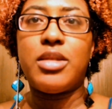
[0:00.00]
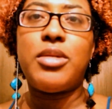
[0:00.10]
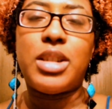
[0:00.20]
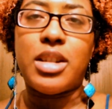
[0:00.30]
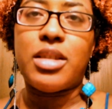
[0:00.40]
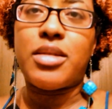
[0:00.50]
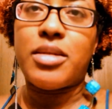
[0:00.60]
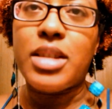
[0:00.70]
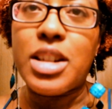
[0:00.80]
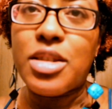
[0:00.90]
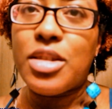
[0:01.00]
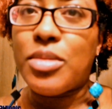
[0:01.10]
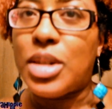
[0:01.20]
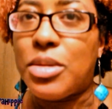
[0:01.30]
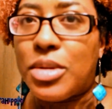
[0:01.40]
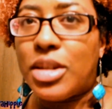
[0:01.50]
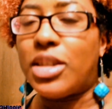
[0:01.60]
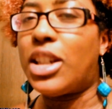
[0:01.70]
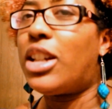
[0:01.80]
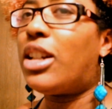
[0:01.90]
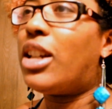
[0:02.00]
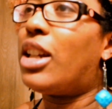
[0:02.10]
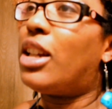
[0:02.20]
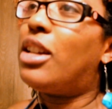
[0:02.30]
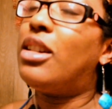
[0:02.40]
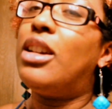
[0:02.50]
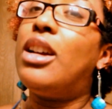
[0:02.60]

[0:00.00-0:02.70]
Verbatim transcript: So yeah, that's just what I wanted to say today.